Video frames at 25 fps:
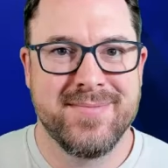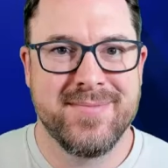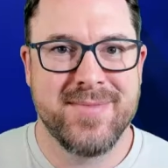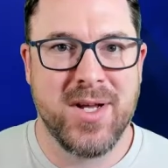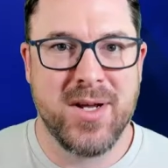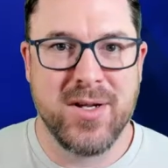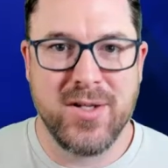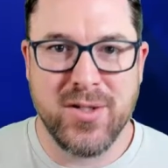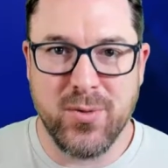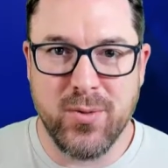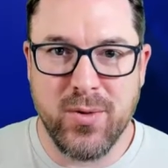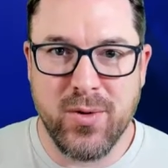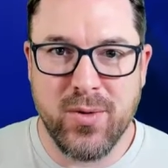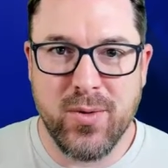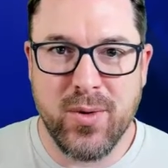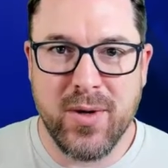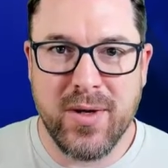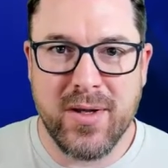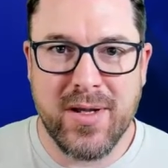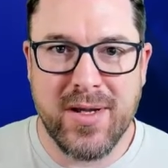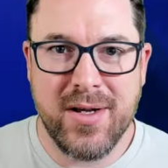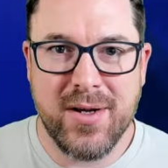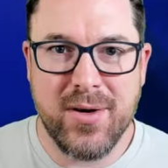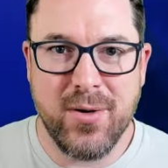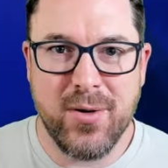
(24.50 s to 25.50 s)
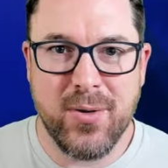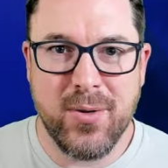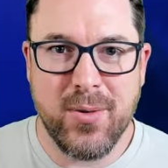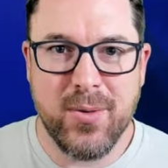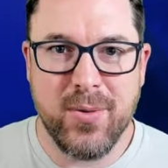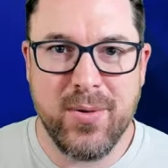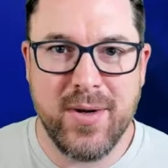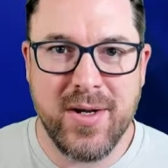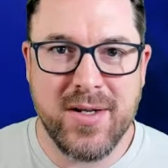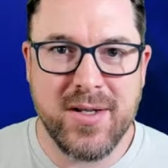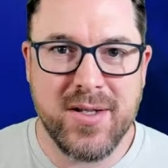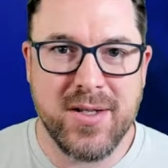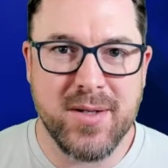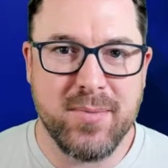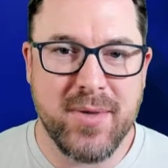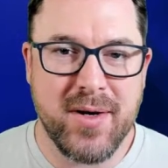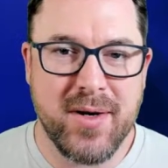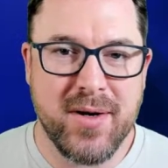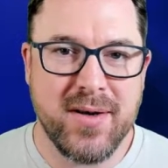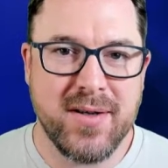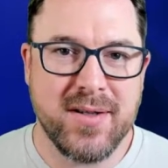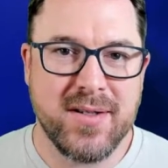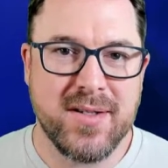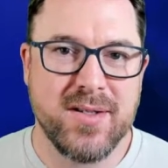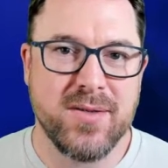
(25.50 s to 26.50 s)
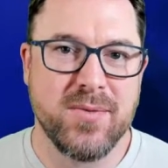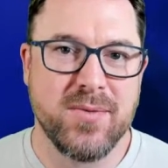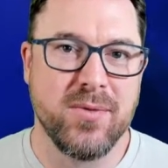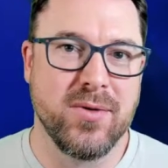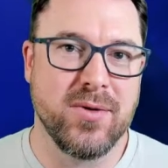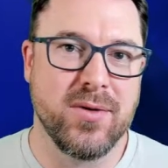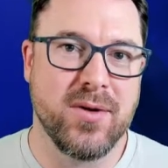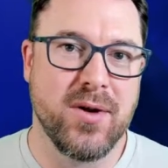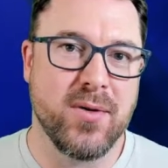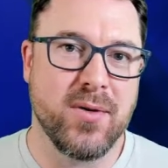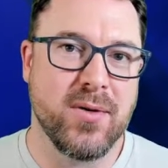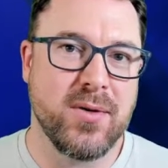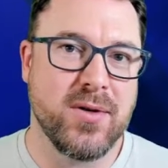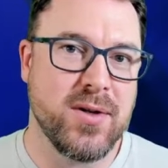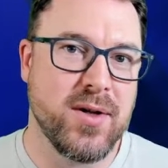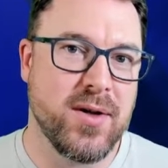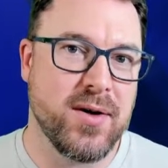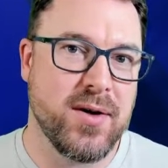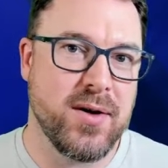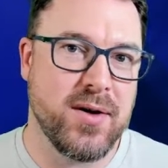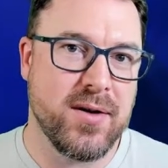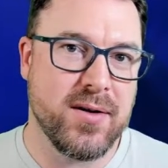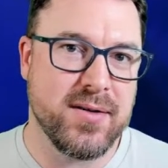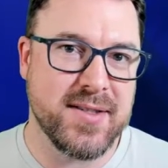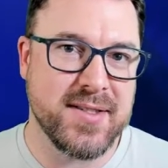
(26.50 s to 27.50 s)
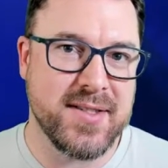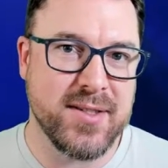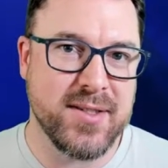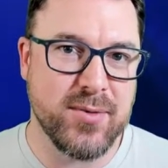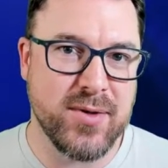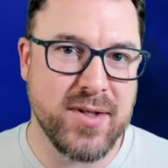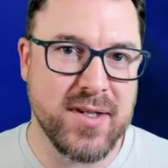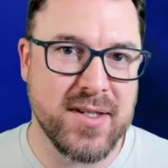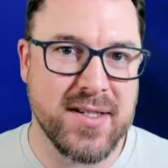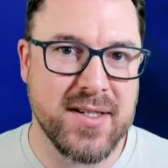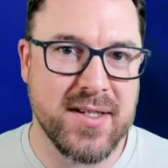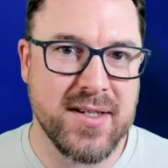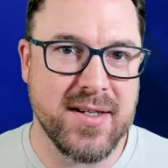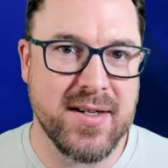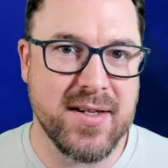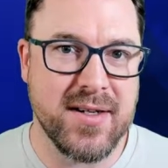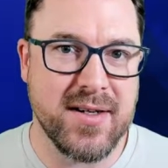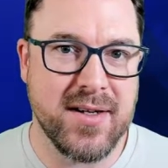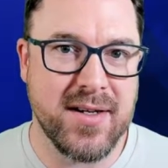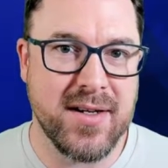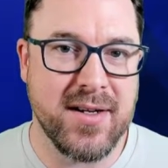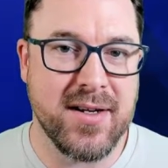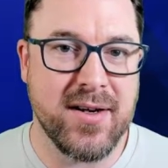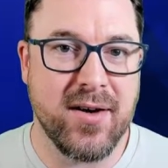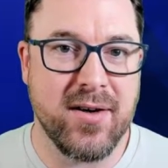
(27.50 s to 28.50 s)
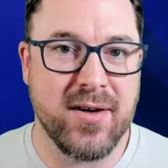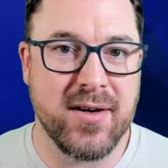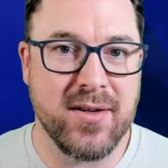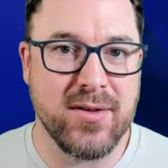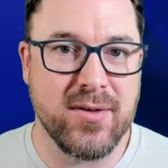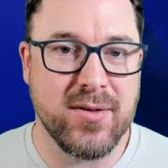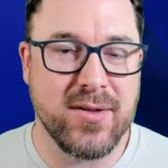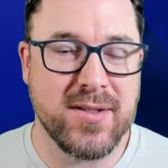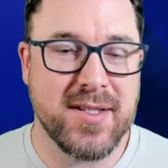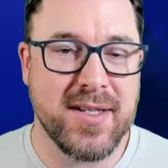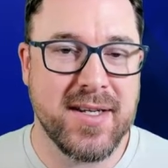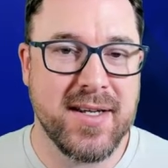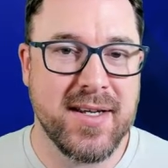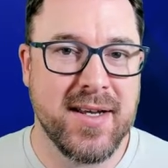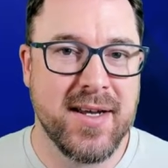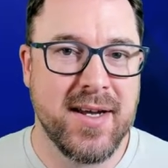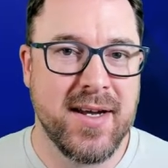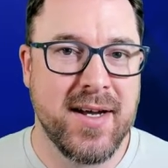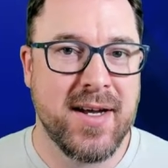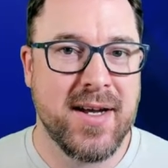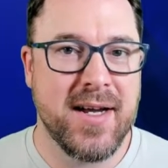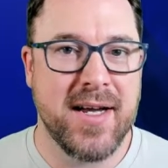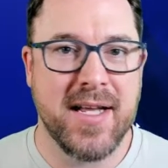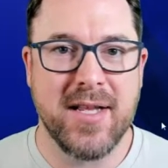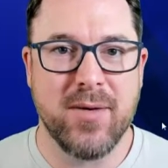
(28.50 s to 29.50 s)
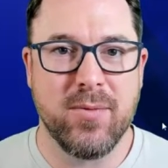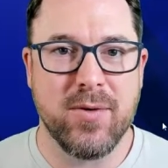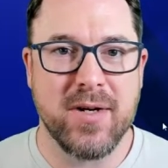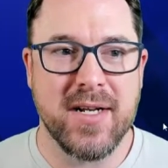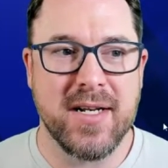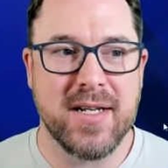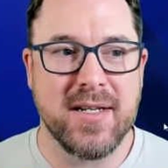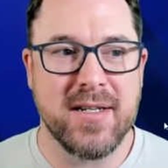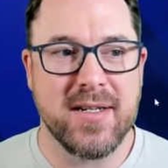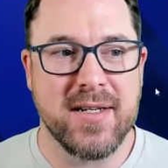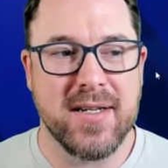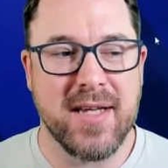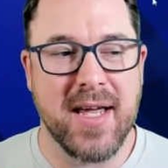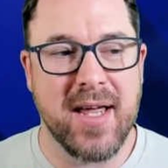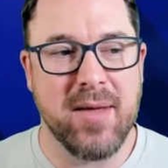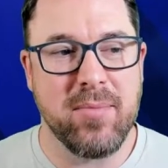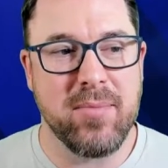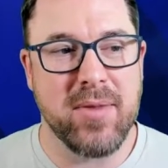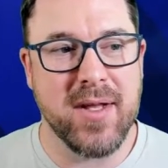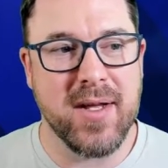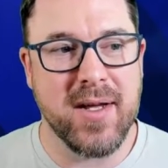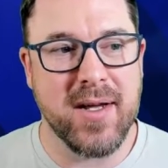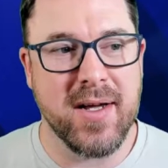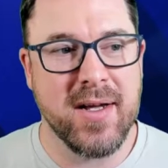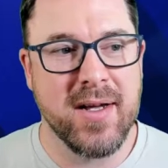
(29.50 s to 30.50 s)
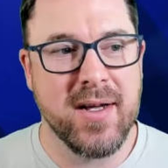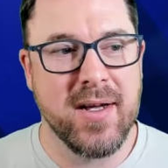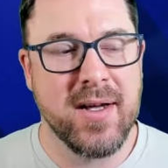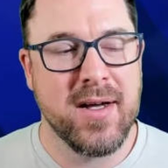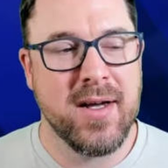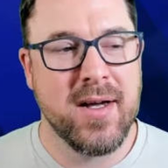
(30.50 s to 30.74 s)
So we'll quickly go through each of the parts. We'll go to the hall to see what this Incarnate looks like, and then we'll get into gameplay.